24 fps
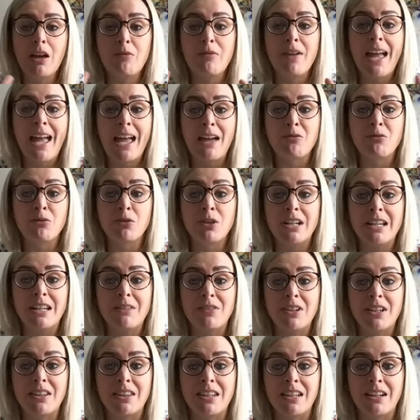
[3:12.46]
every
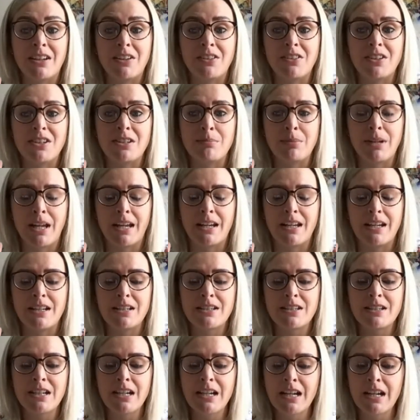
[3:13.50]
living thing on this
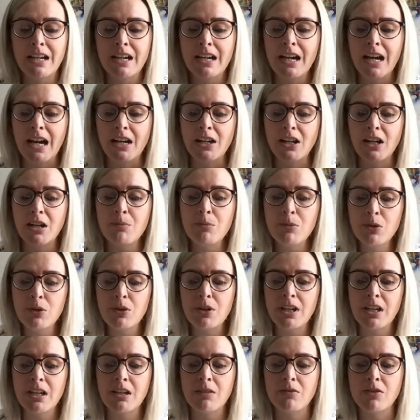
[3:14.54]
planet. And I'm
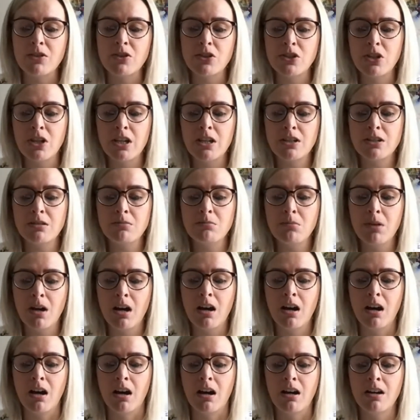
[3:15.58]
looking for certain
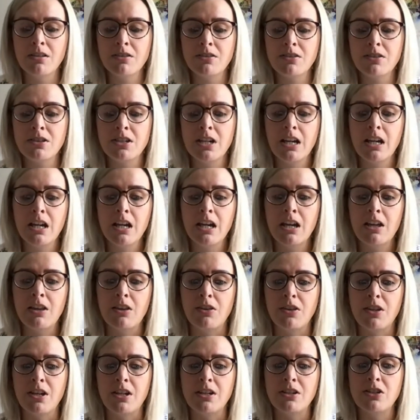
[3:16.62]
parts
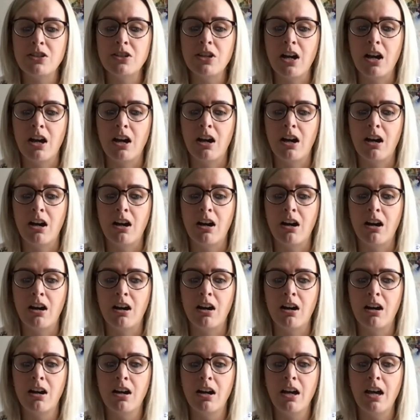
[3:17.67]
that are
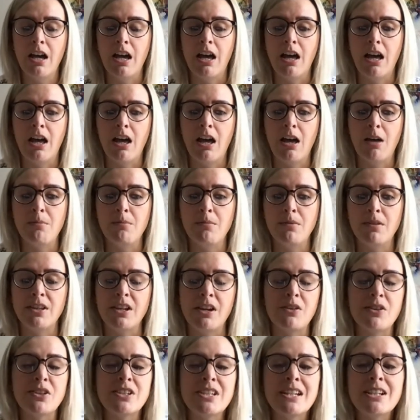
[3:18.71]

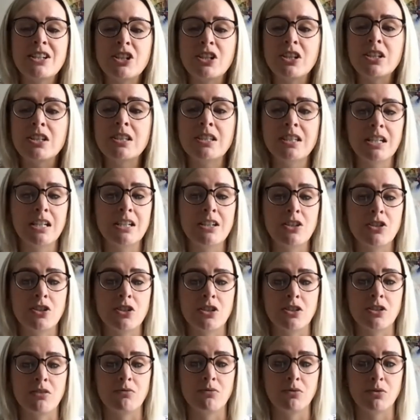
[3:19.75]
essentially
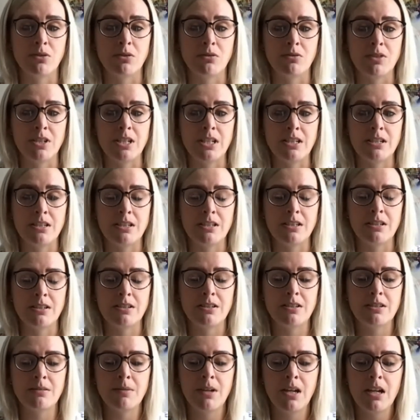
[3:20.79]
signatures of drug
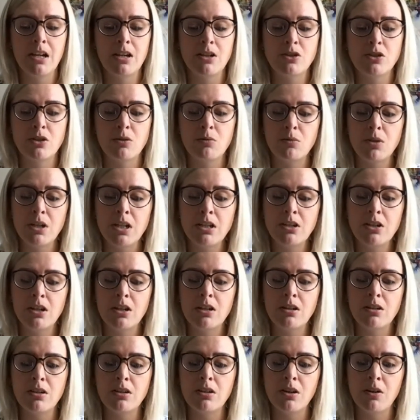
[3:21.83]
resistance. So we
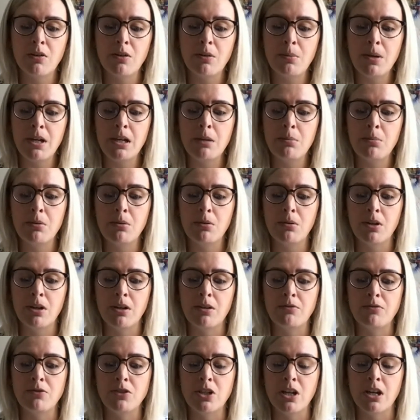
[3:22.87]
know that other people
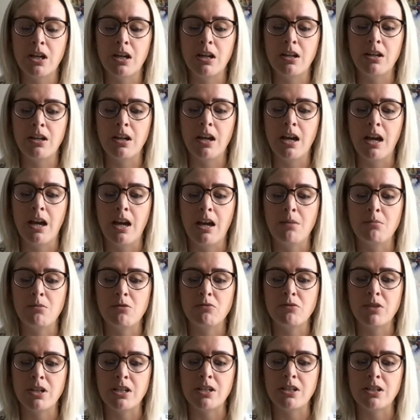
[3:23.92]
have done
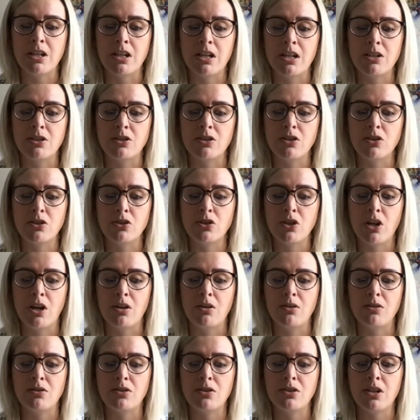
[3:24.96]
research that
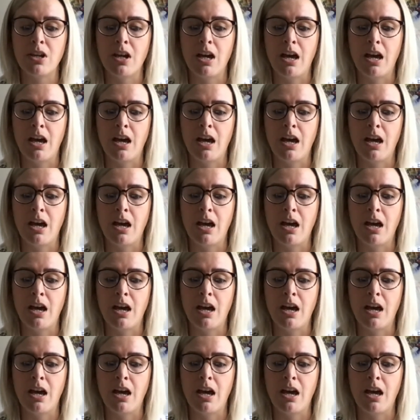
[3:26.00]
shows